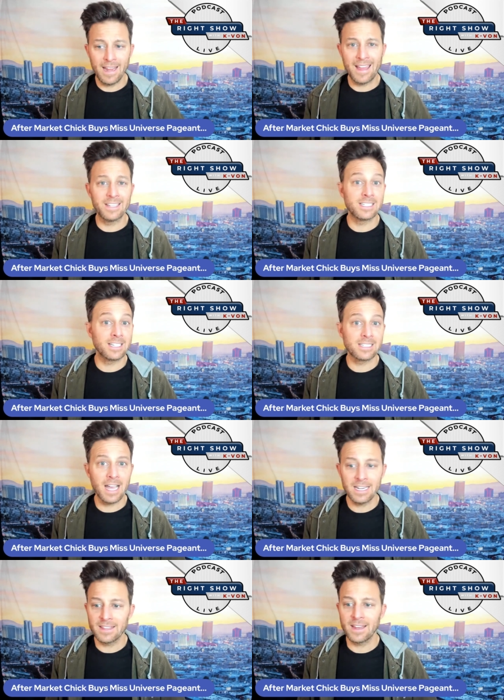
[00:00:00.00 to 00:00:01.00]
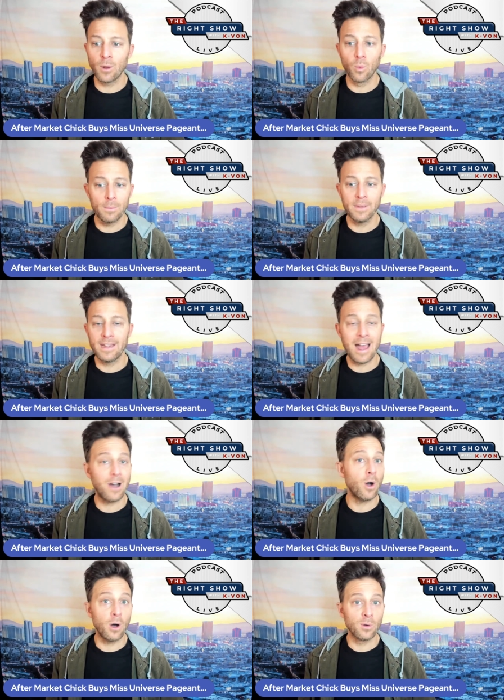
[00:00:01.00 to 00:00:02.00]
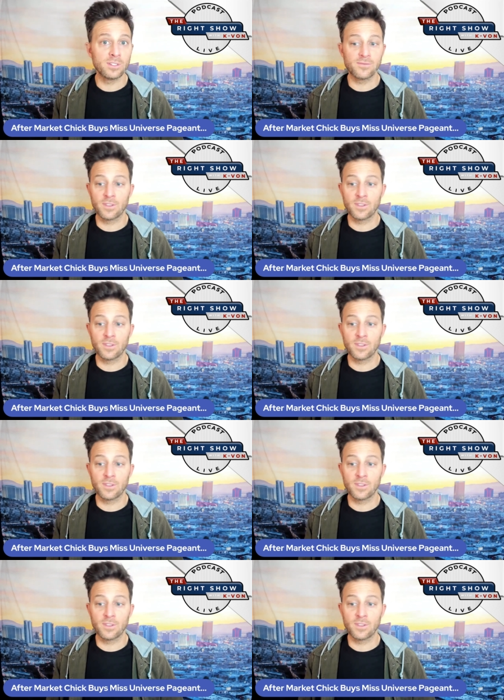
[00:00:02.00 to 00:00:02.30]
and is excited that a woman now owns,